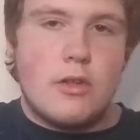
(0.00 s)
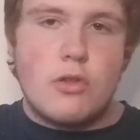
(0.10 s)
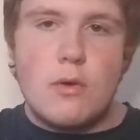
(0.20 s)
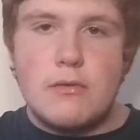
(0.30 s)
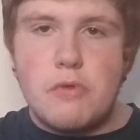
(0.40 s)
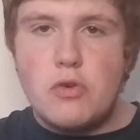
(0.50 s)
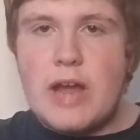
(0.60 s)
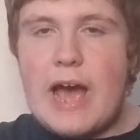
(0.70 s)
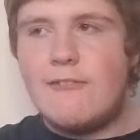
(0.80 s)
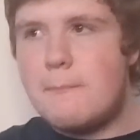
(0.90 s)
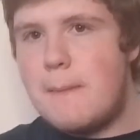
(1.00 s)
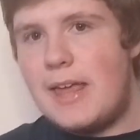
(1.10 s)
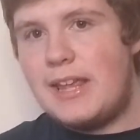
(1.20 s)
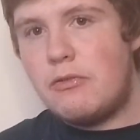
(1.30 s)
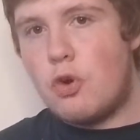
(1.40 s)
so it won't have
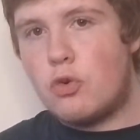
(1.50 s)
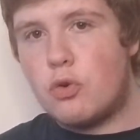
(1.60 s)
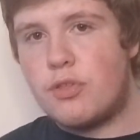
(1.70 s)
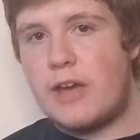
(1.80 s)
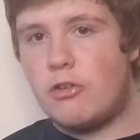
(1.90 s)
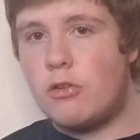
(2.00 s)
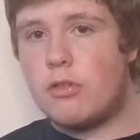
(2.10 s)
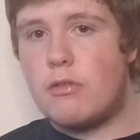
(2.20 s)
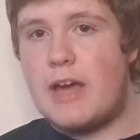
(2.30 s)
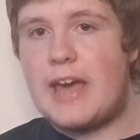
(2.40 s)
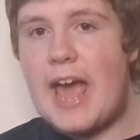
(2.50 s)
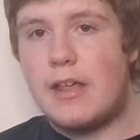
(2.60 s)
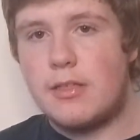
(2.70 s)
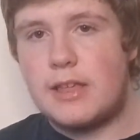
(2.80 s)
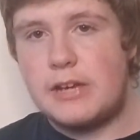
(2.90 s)
many local stations like
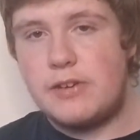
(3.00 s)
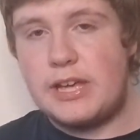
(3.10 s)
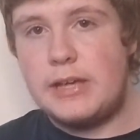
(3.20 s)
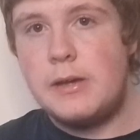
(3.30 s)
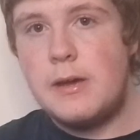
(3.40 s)
STV